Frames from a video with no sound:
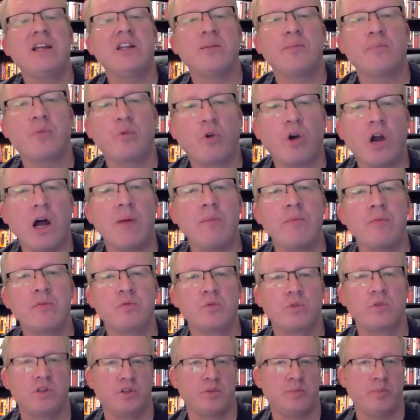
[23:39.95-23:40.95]
the problems
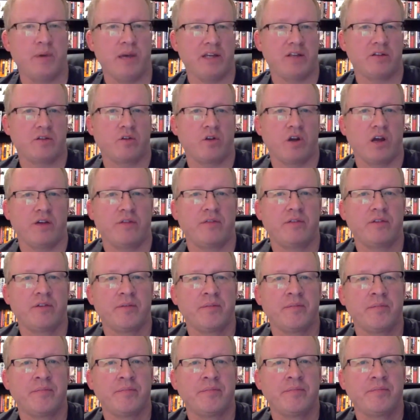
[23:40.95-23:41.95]
with the spacecraft,
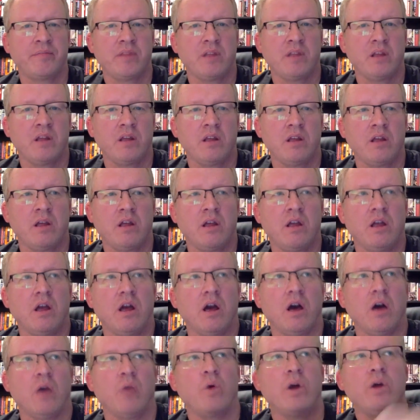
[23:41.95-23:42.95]

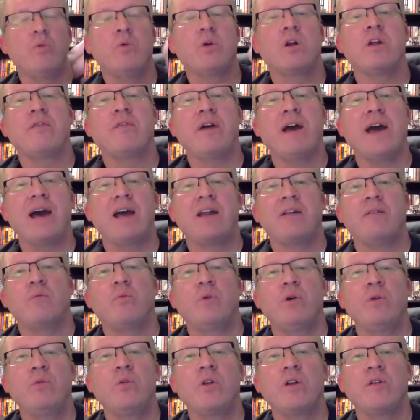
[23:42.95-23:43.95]
uh, we would have had
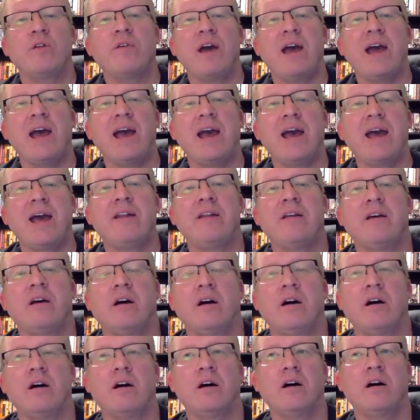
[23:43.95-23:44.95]
we would have had
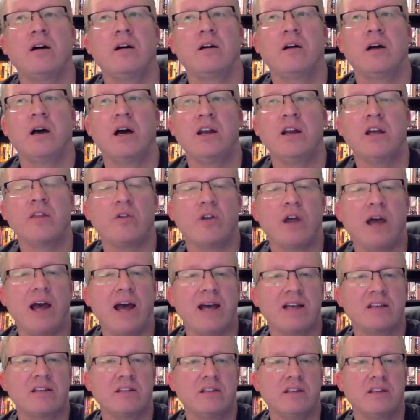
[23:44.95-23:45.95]
uh, another
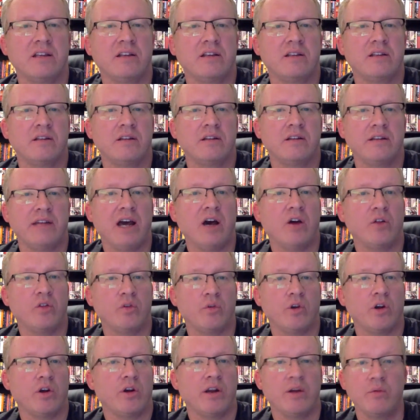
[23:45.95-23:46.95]
accident down the
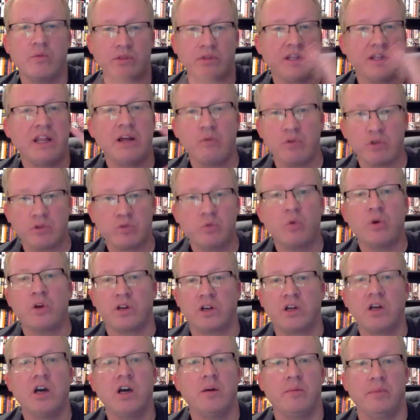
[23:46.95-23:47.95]
road. It, there was
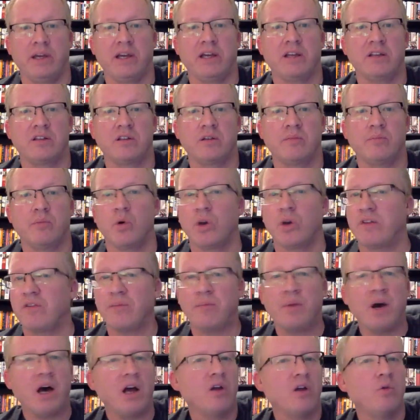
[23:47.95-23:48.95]
one coming at some point. If
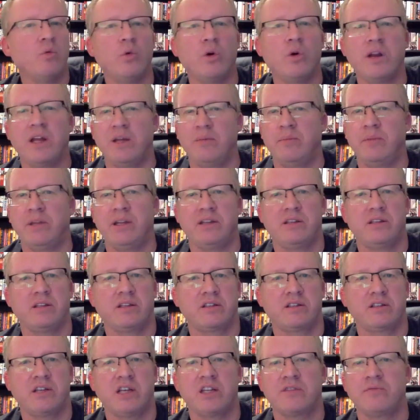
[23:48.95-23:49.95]
Apollo One had been
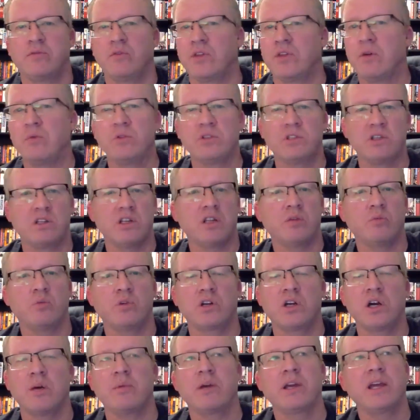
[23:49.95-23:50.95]
successful, there was another
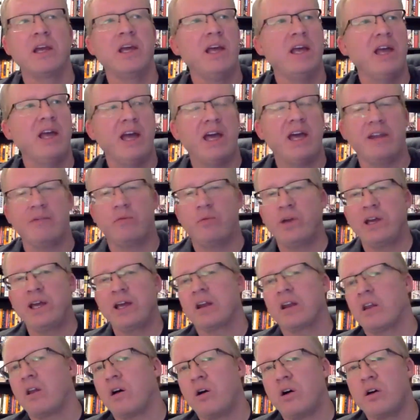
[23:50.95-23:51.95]
one coming. And if we
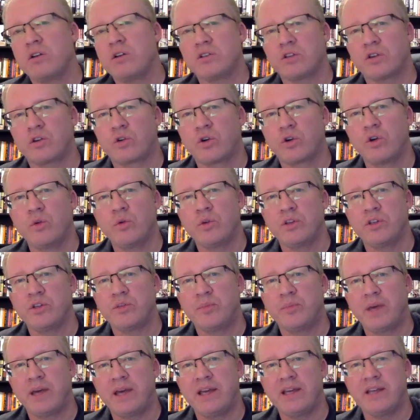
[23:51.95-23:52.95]
had lost a crew in
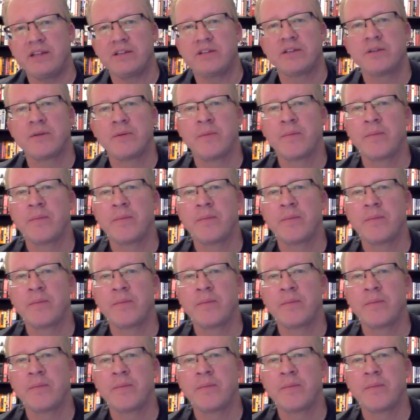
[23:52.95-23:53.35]
space,